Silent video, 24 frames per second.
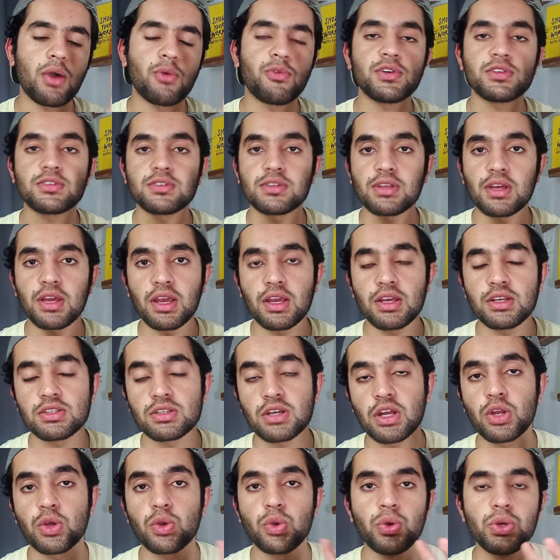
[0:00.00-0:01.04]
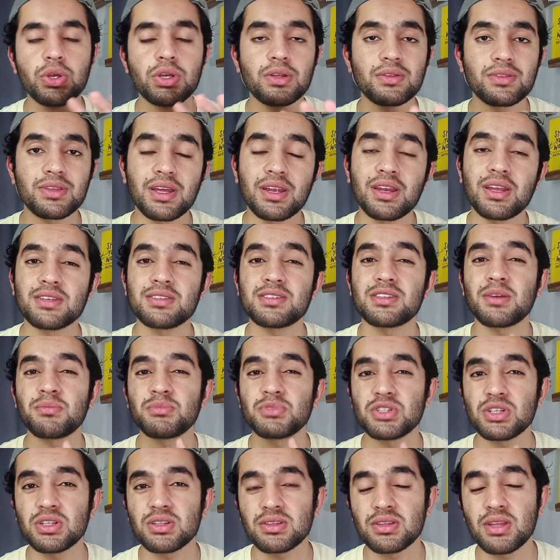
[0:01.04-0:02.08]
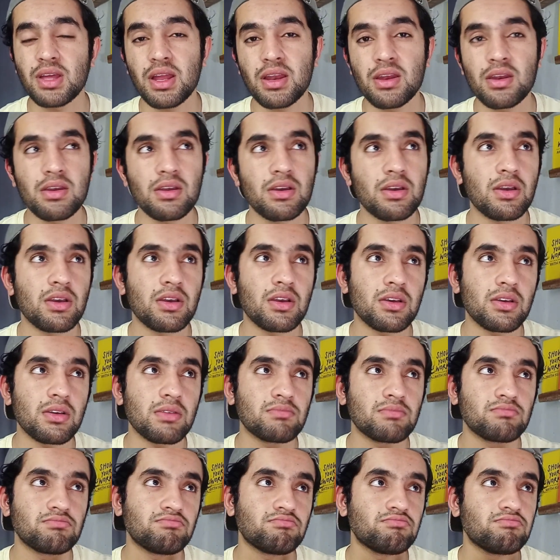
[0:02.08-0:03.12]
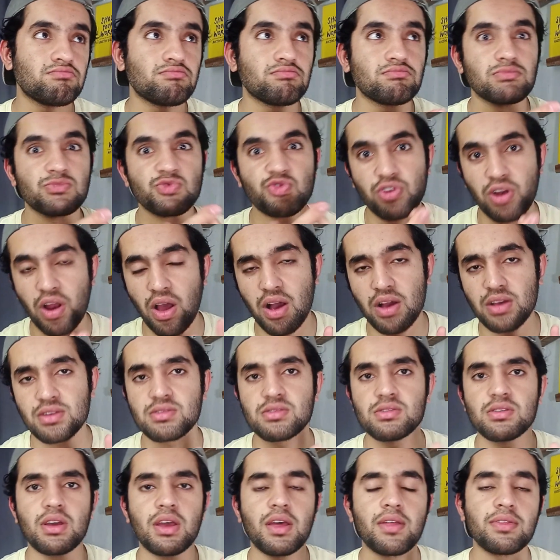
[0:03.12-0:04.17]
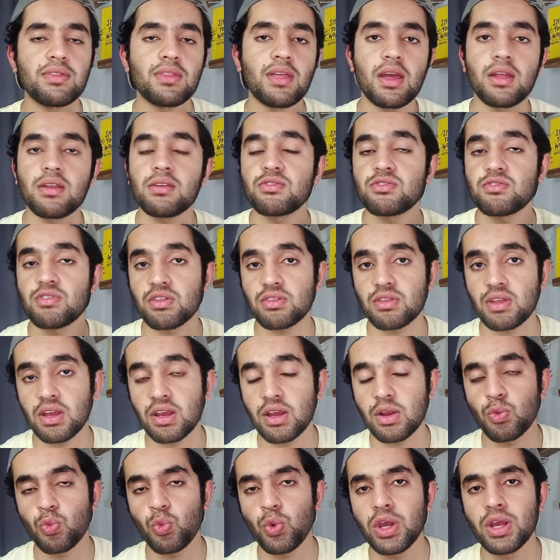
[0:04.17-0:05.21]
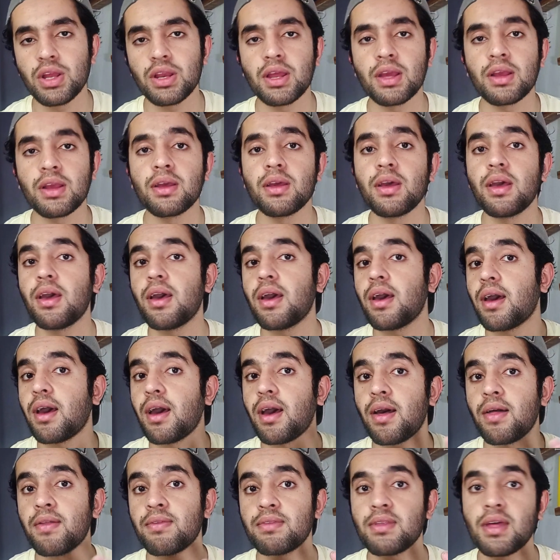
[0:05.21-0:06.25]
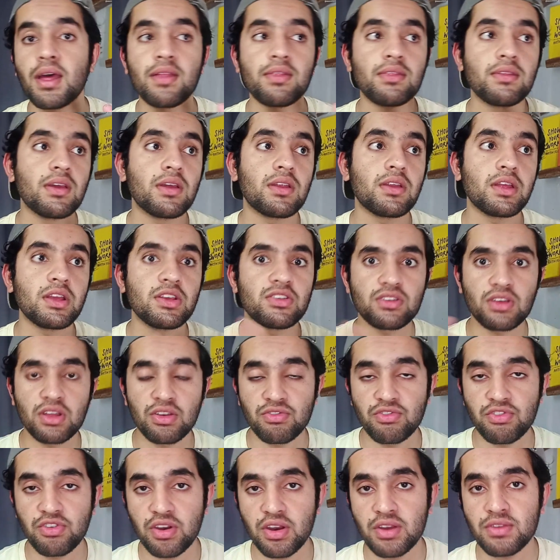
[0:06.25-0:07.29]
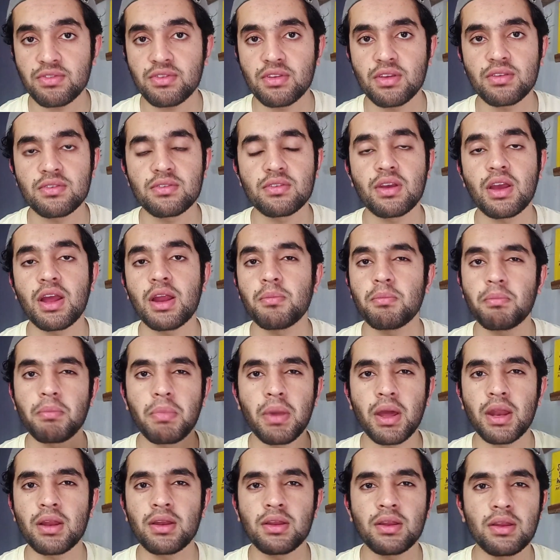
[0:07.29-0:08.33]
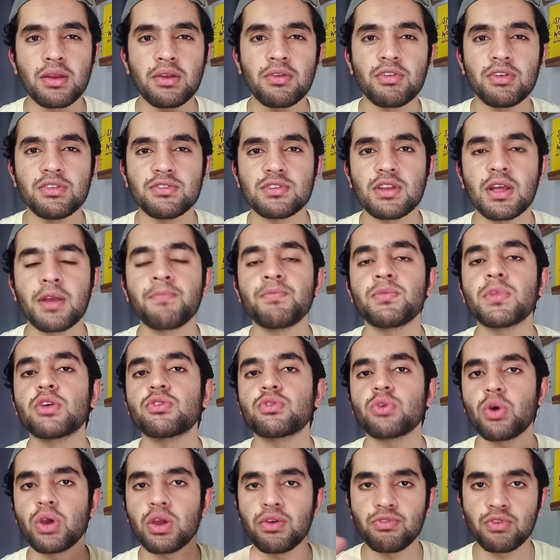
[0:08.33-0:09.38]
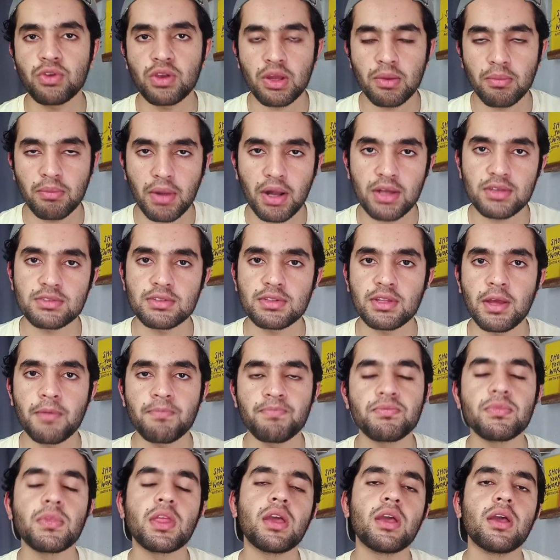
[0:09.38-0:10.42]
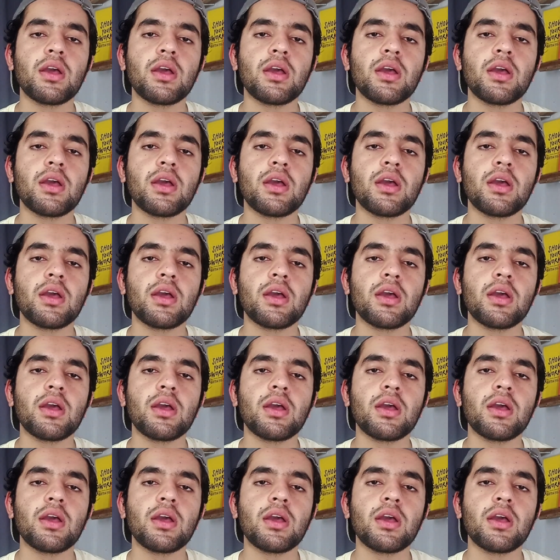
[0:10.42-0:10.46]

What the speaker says: First is conclusion, then assumption, then flaws, and then strengthening and weakening, and then there is inferences and parallel reasoning. So if you can master them,